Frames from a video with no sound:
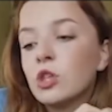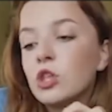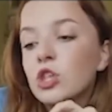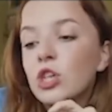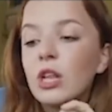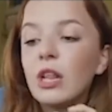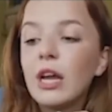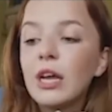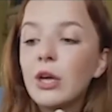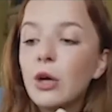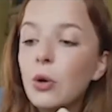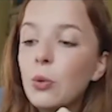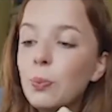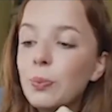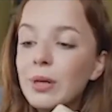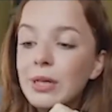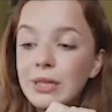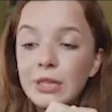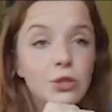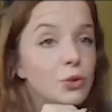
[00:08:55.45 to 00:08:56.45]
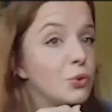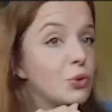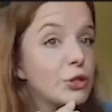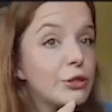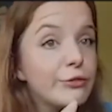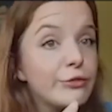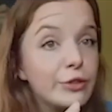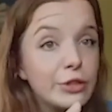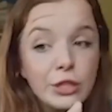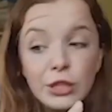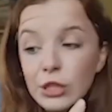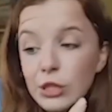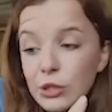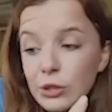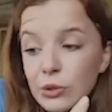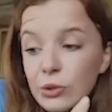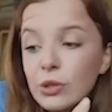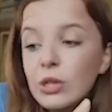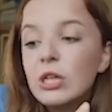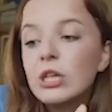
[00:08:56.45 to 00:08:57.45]
shall I open the door for
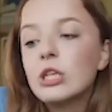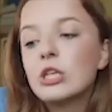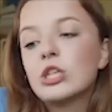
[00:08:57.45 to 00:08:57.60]
you?